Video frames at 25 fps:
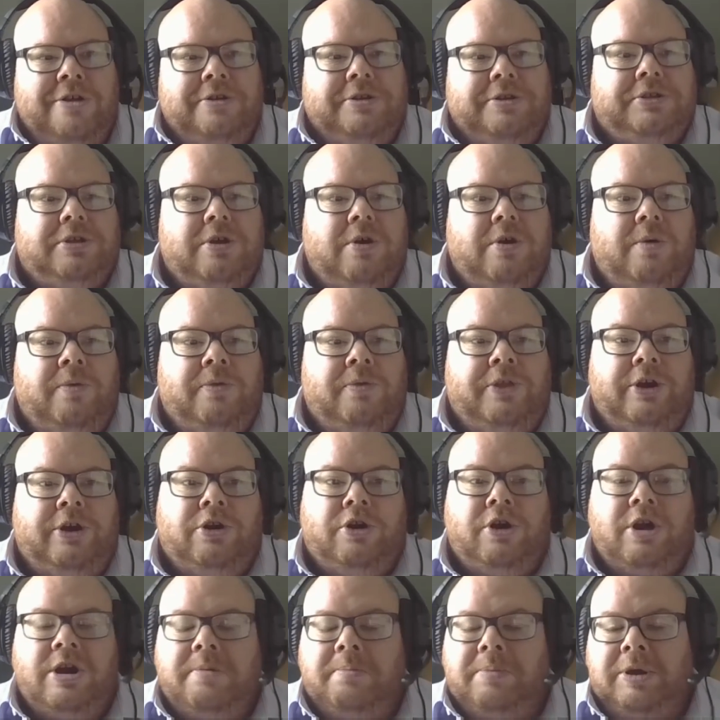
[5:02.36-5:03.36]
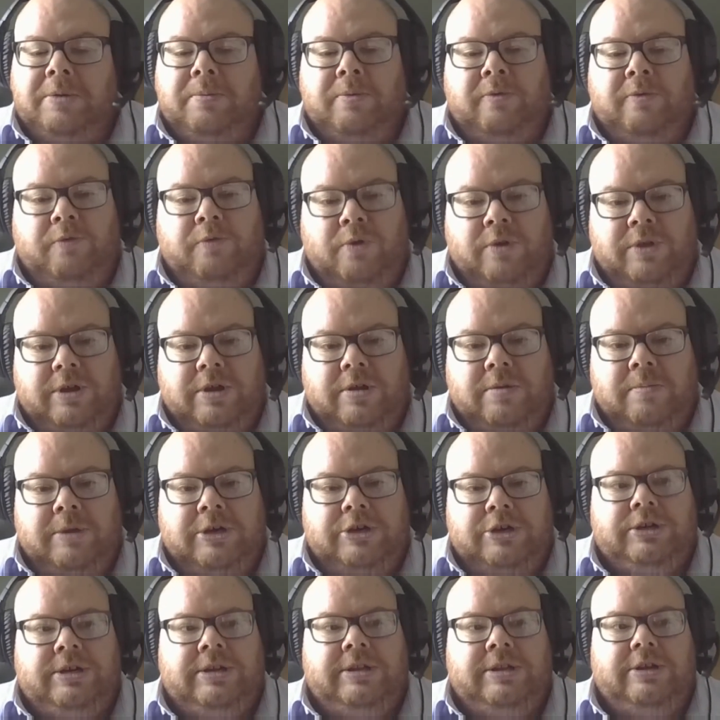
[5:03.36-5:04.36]
So they're going to be before the
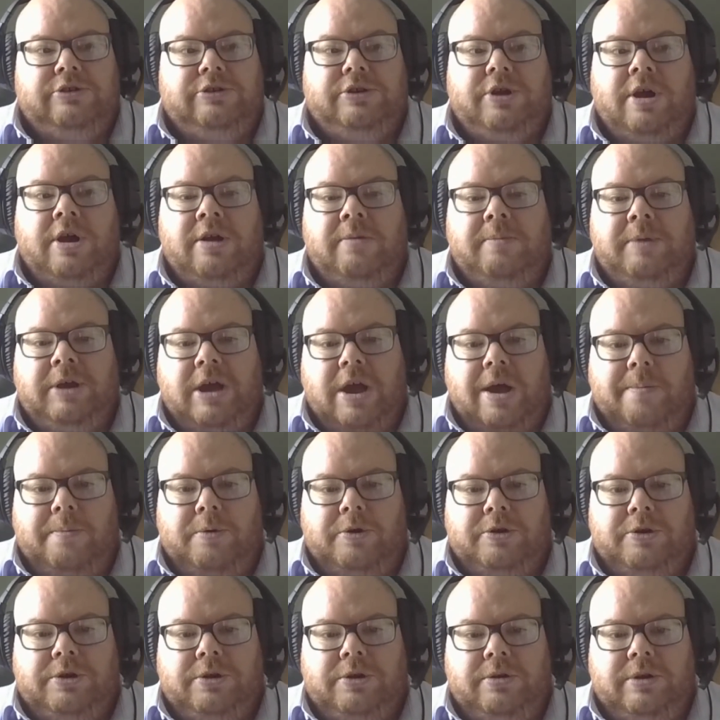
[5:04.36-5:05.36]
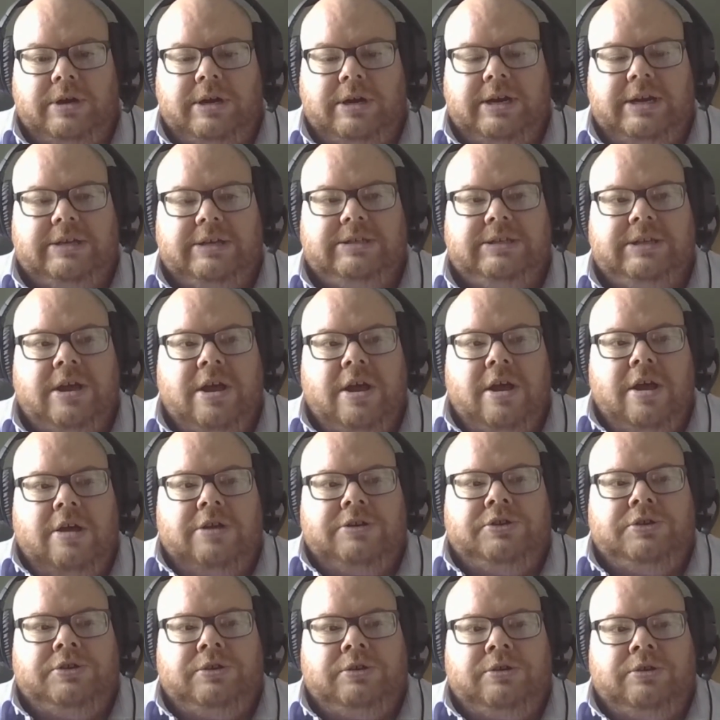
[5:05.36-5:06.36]
commission. There's going to be opportunities
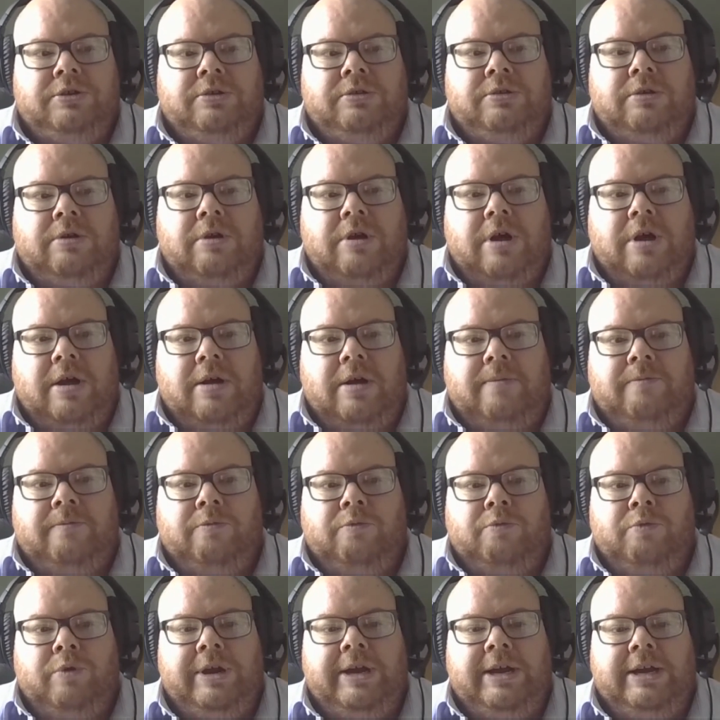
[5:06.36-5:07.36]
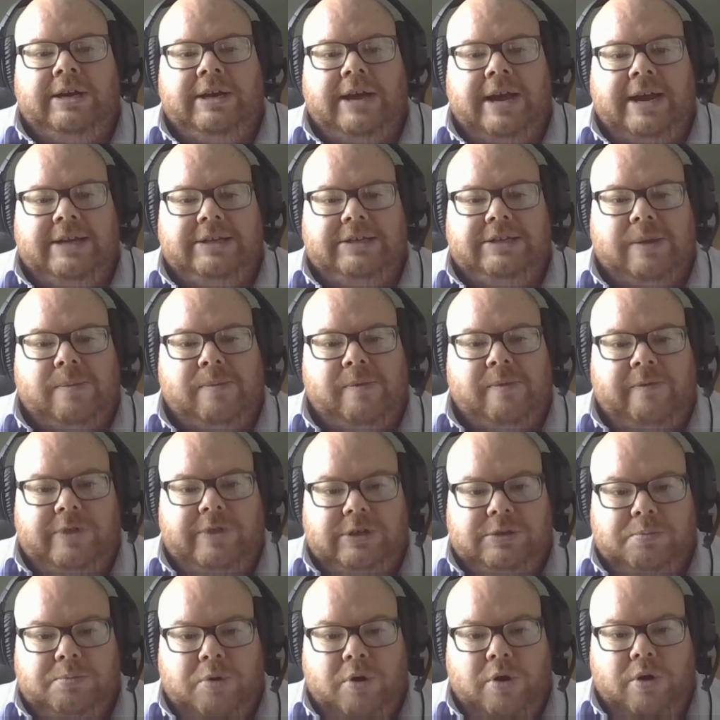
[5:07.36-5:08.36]
to reignite some of
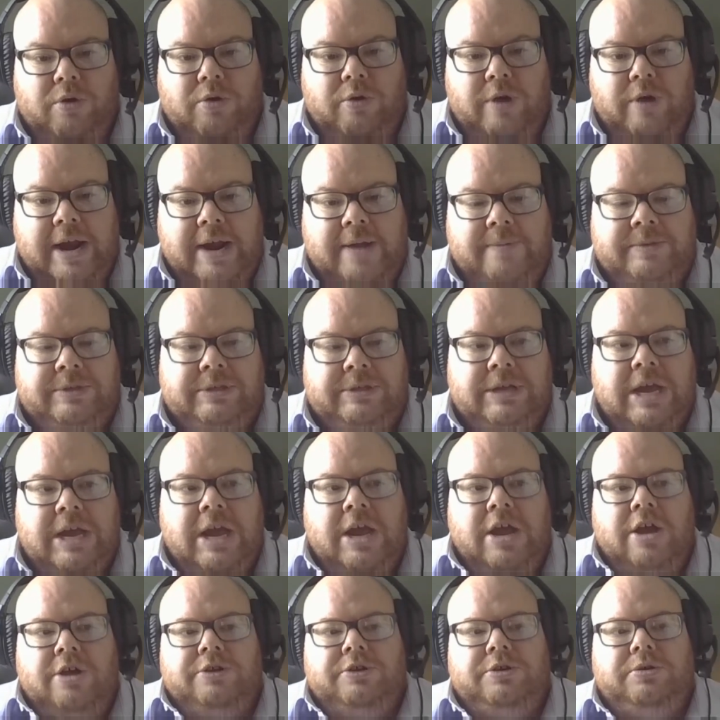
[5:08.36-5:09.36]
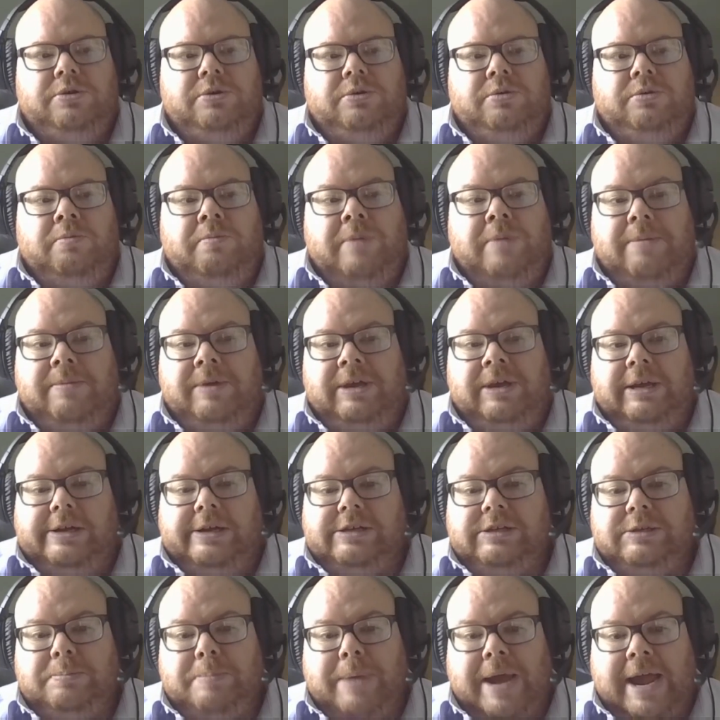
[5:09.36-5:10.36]
these programs, to maybe
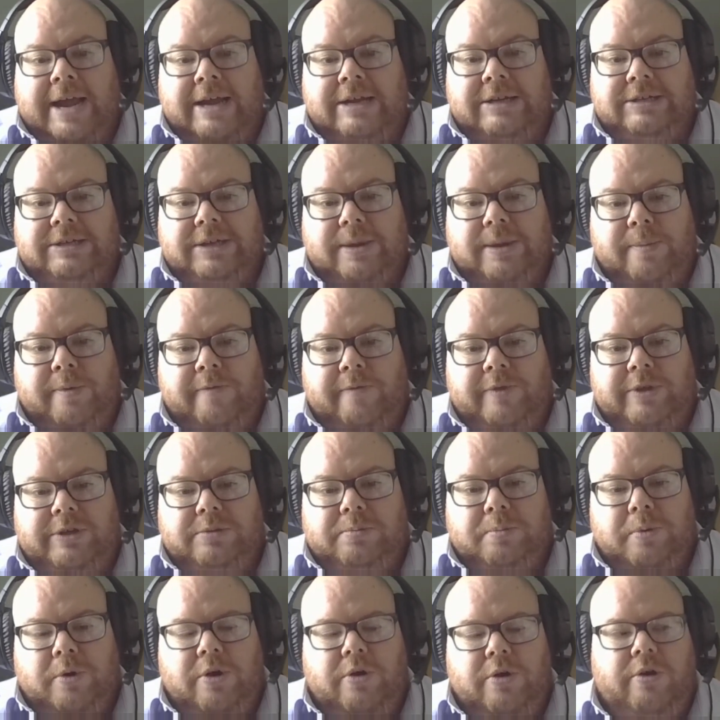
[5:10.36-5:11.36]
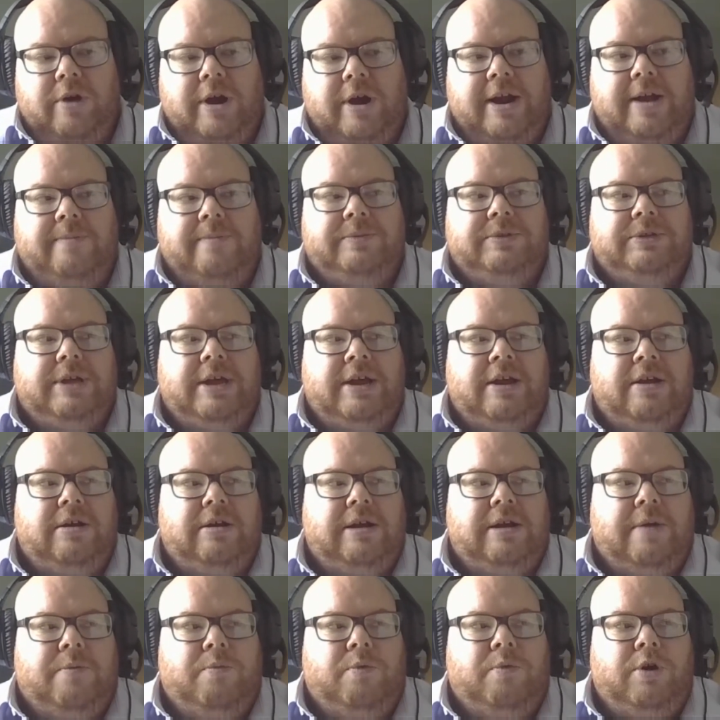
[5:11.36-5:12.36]
expand some of these programs, and
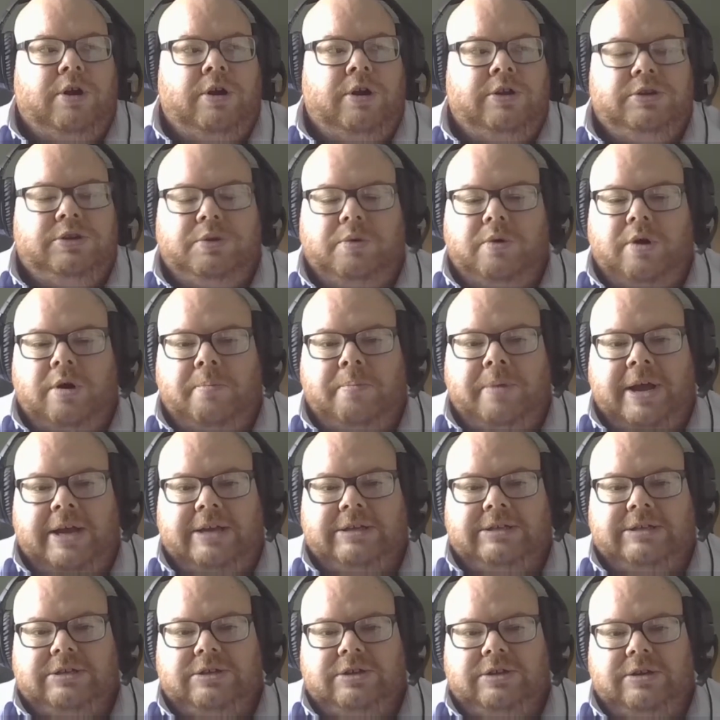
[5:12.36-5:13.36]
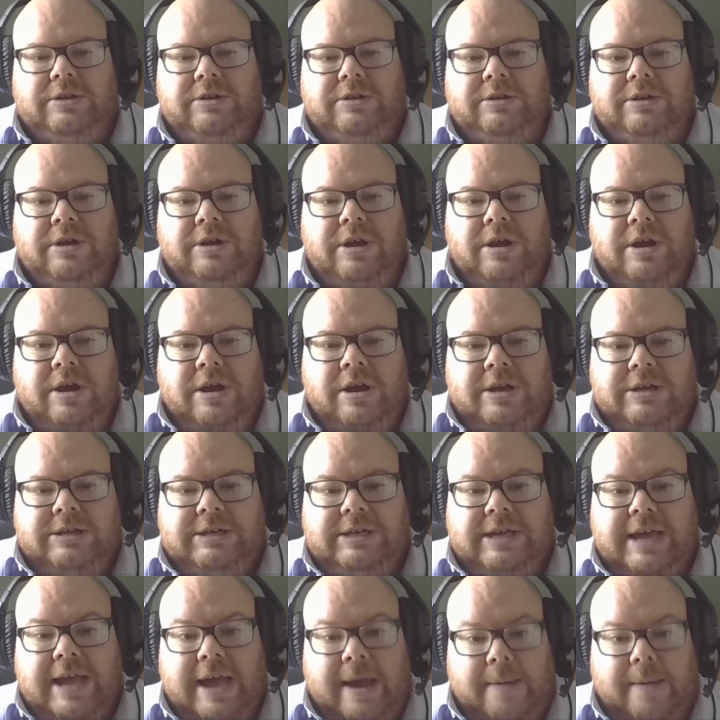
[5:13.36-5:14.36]
we're going to do our best to
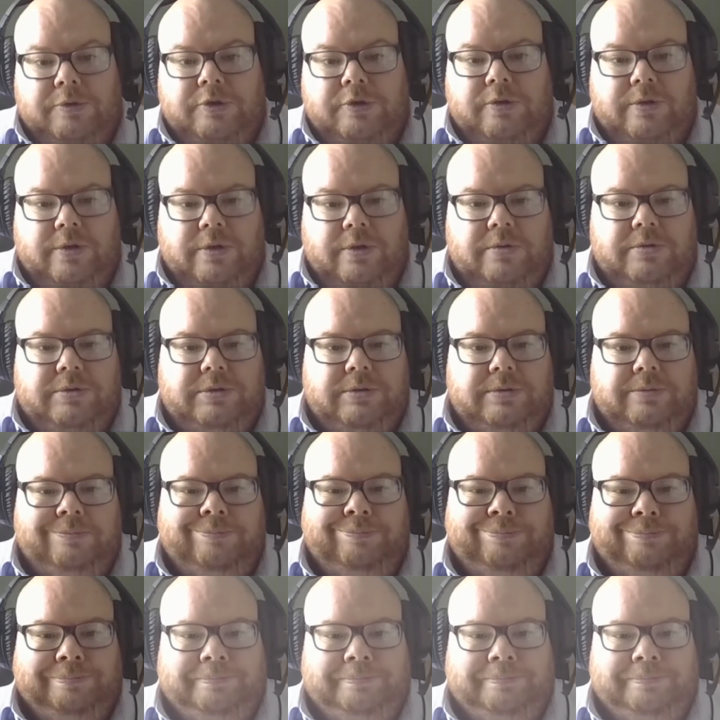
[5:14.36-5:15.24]
capture those.